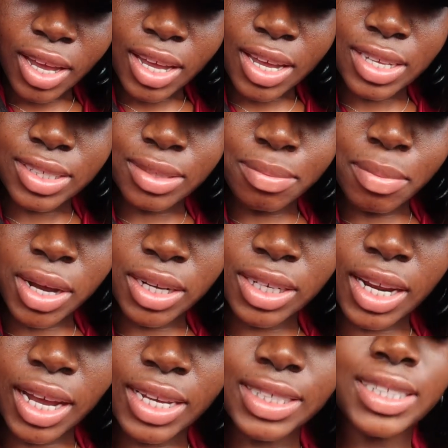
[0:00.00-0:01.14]
It's
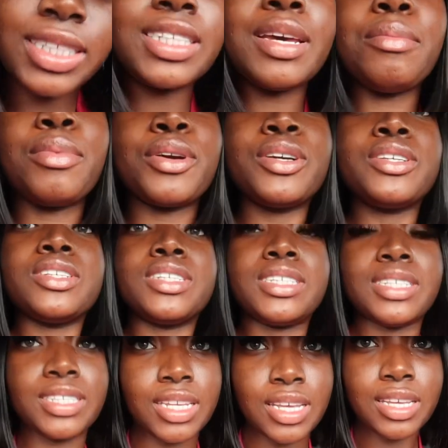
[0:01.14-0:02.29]
Monday, September
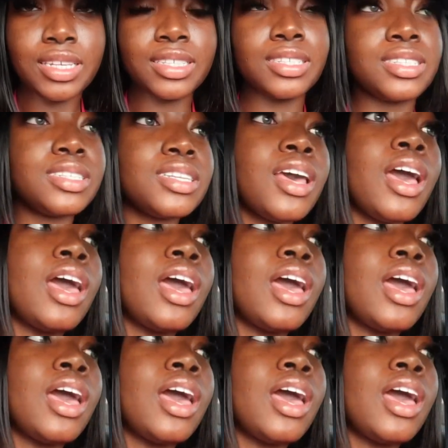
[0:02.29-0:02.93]
6th,